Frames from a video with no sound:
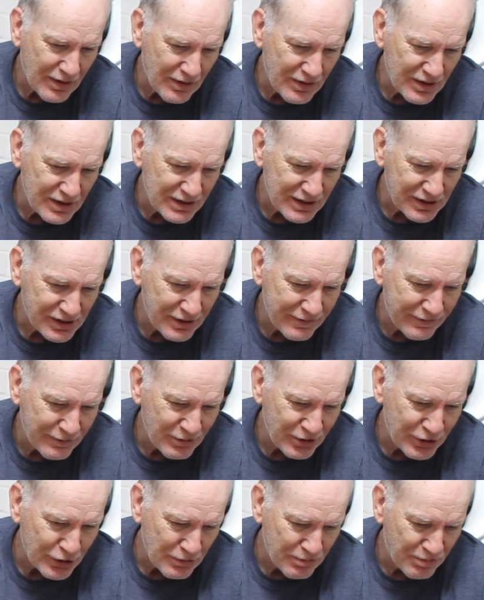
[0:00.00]
this is actually from
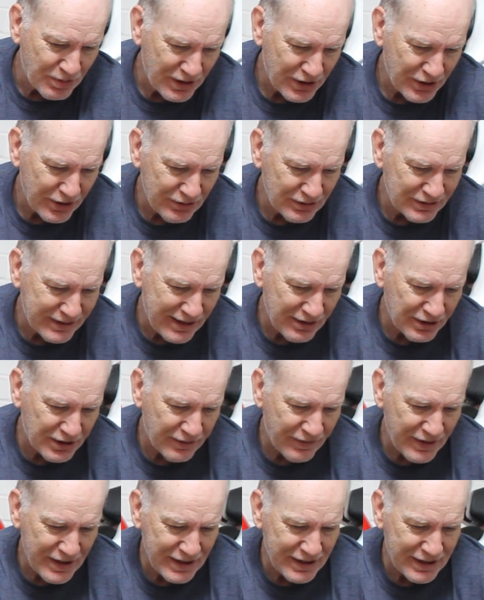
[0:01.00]
a company called
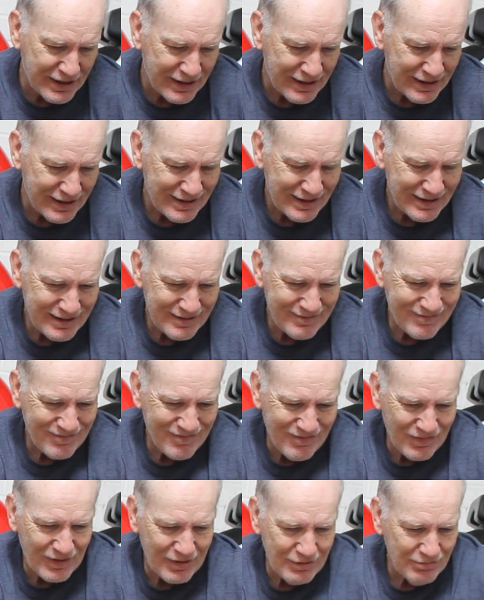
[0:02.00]
Delkavic,
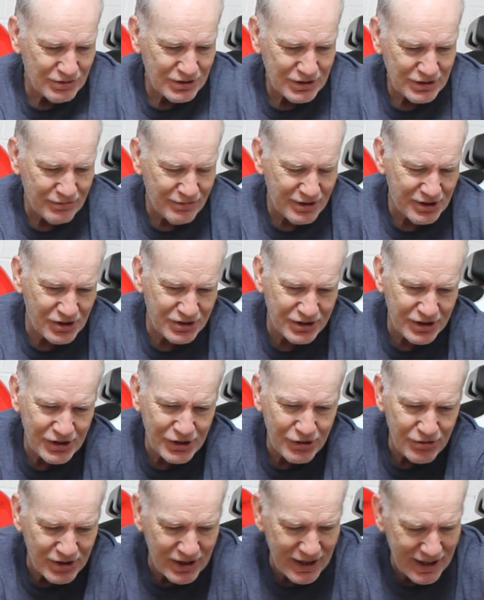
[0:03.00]
which is a
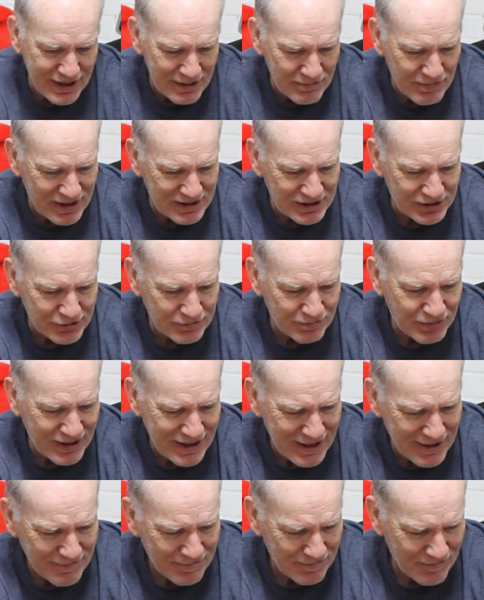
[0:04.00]
UK based company.
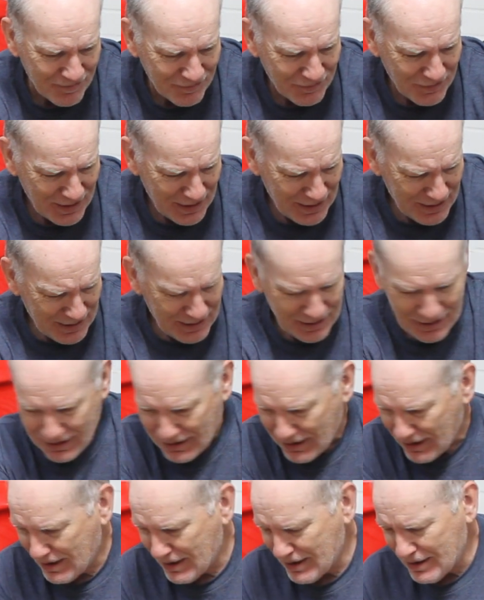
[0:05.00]

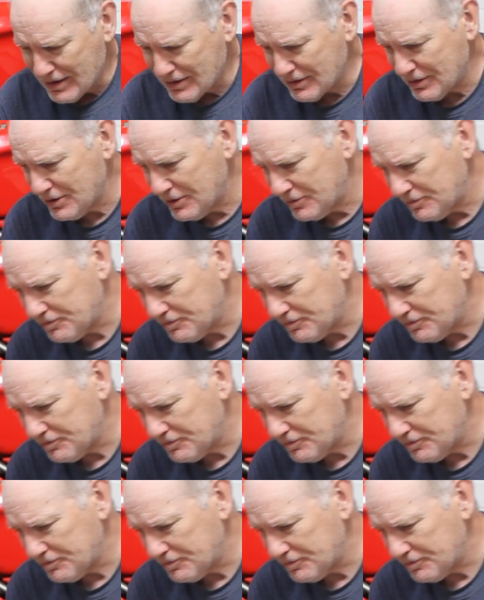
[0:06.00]
And a